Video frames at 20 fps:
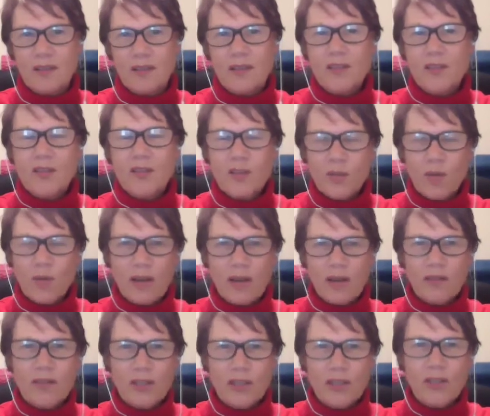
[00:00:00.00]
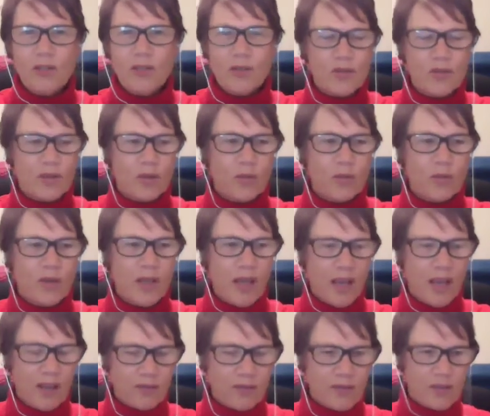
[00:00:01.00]
this is one of the issues that we
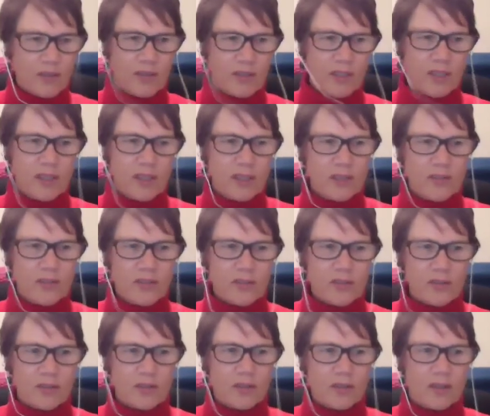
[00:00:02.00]
have, that the kids